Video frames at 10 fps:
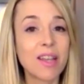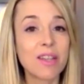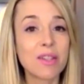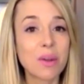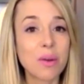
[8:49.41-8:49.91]

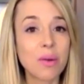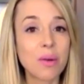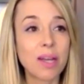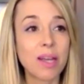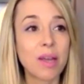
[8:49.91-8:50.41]

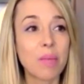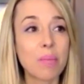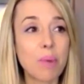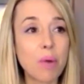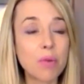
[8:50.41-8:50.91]
So
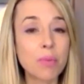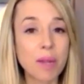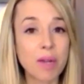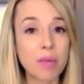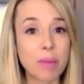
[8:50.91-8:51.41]
both men
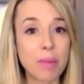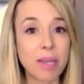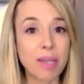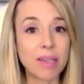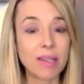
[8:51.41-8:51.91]
and
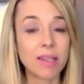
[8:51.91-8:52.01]
women